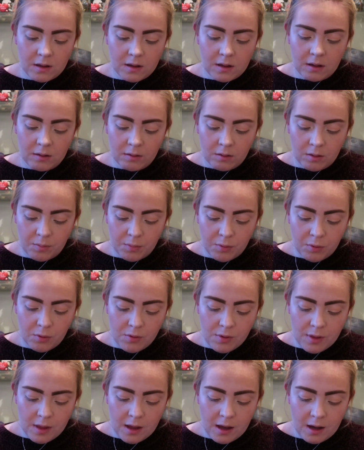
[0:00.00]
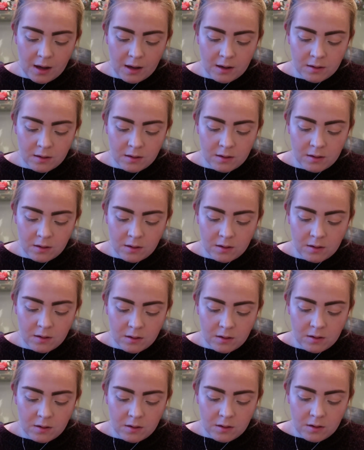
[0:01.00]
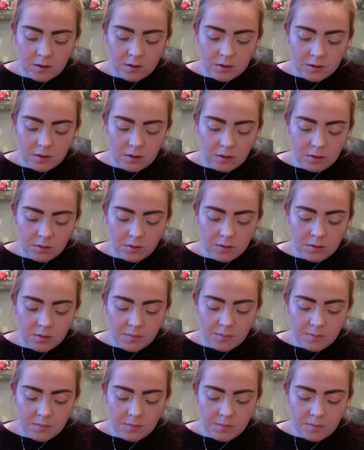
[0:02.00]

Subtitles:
I'm going to put that on